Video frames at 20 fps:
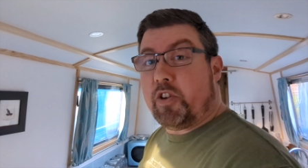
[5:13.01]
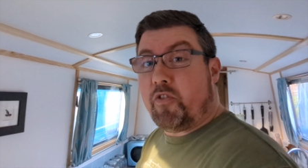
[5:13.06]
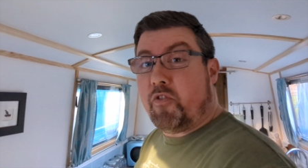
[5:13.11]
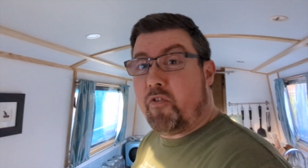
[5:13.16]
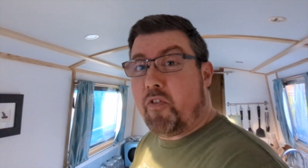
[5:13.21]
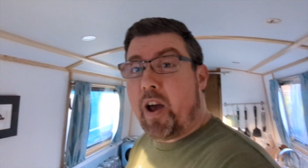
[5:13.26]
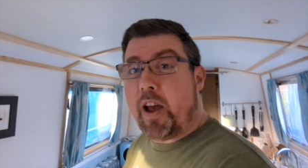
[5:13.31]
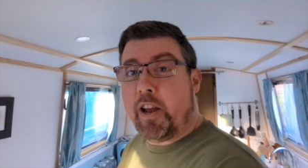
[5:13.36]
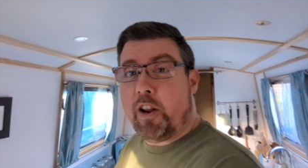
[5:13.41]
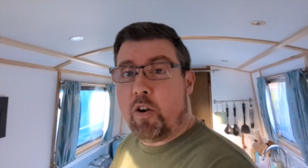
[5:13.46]
is
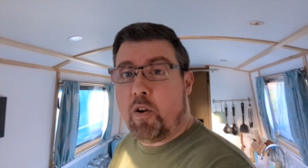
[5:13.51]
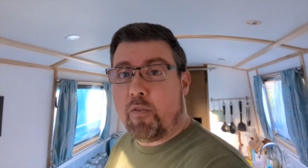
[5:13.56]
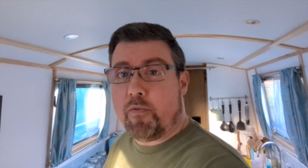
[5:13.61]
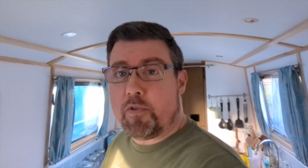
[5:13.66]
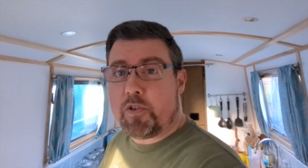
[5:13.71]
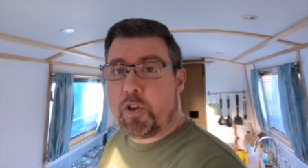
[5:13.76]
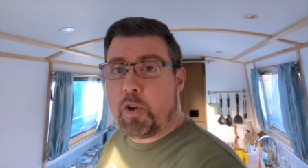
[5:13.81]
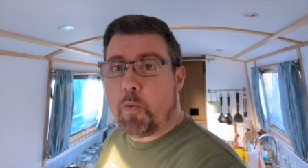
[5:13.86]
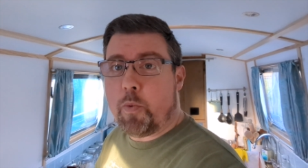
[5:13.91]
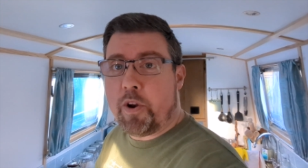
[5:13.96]
fine
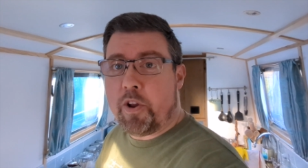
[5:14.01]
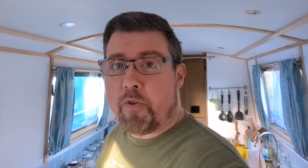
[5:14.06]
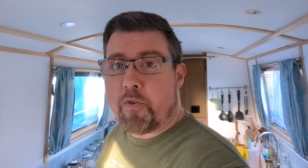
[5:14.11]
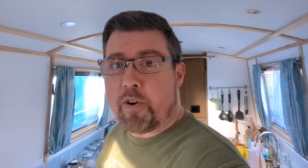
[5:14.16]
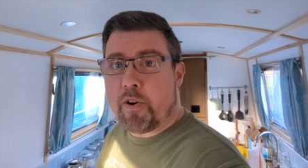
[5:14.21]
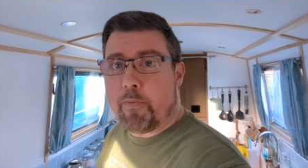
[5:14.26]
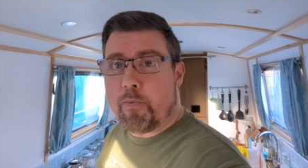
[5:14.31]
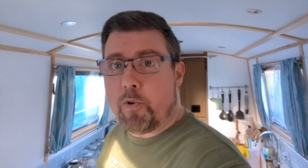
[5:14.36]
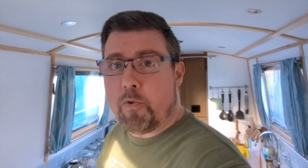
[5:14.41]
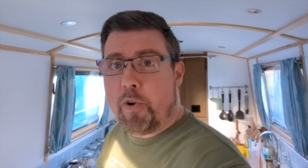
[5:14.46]
obviously when you're
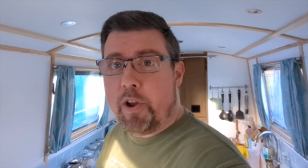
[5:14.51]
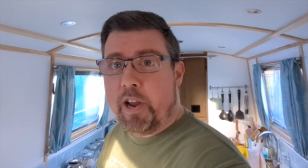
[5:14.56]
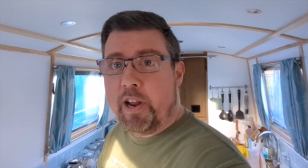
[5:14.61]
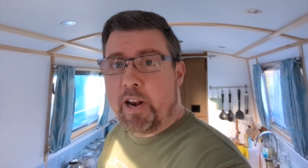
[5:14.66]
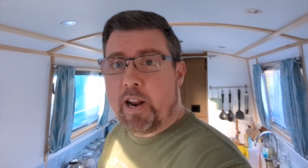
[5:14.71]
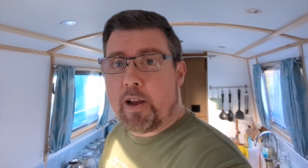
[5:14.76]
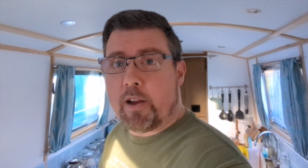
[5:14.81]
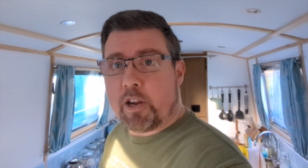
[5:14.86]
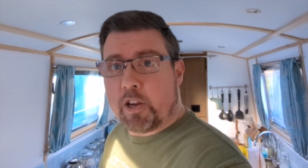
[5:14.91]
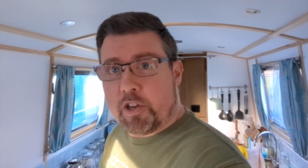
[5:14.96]
in a
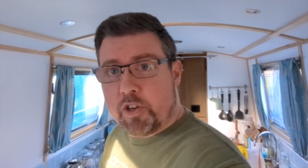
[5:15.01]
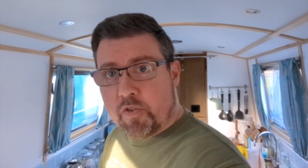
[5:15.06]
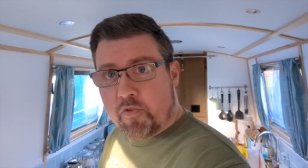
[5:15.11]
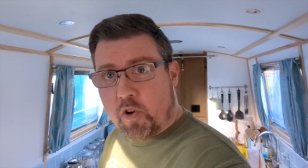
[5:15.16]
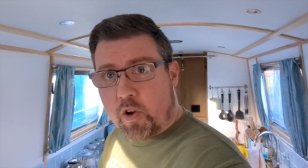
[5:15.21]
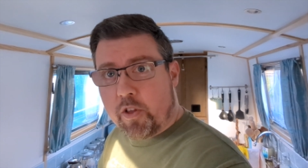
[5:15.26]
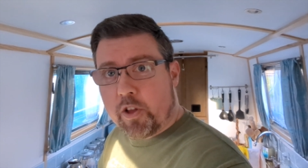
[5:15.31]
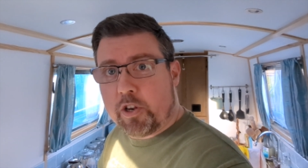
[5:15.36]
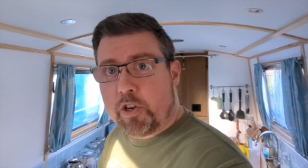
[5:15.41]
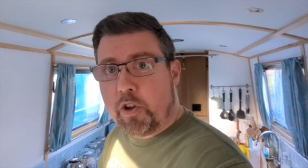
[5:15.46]
marina because you've
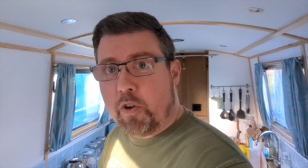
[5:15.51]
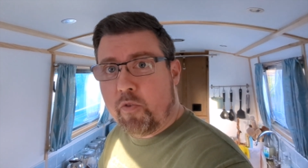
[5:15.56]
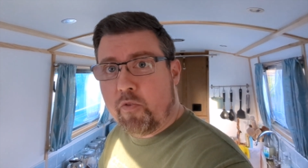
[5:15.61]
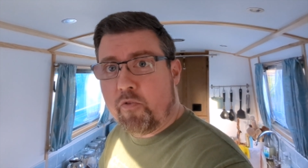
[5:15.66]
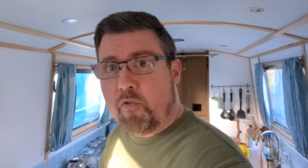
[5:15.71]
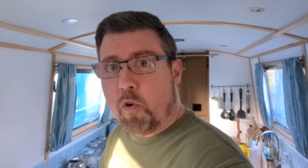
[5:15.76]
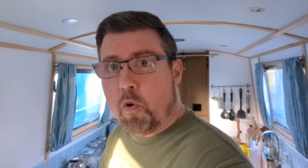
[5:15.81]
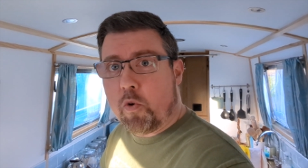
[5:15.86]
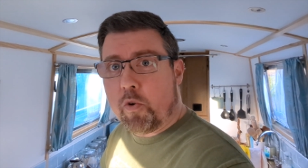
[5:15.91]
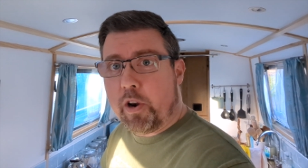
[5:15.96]
got the two
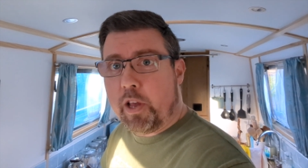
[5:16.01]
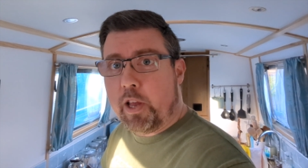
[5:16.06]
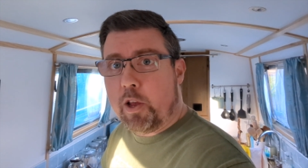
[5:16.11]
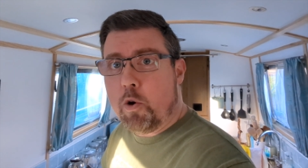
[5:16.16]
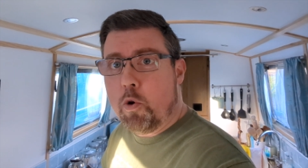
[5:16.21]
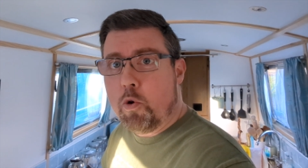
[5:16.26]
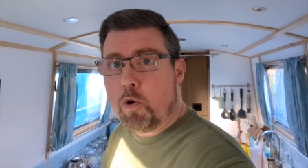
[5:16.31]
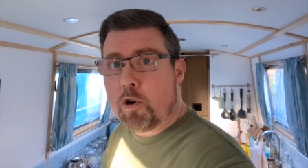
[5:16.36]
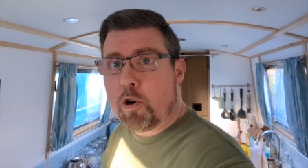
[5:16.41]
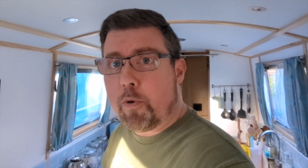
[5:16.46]
forty
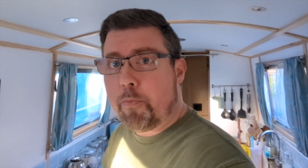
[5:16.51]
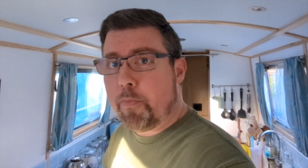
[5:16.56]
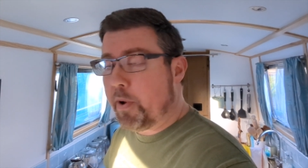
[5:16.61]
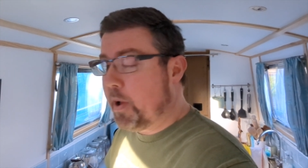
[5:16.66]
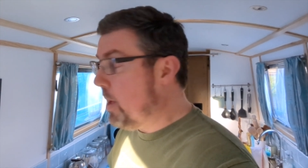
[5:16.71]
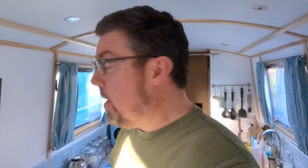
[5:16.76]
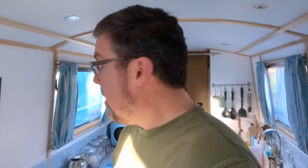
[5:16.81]
hookup,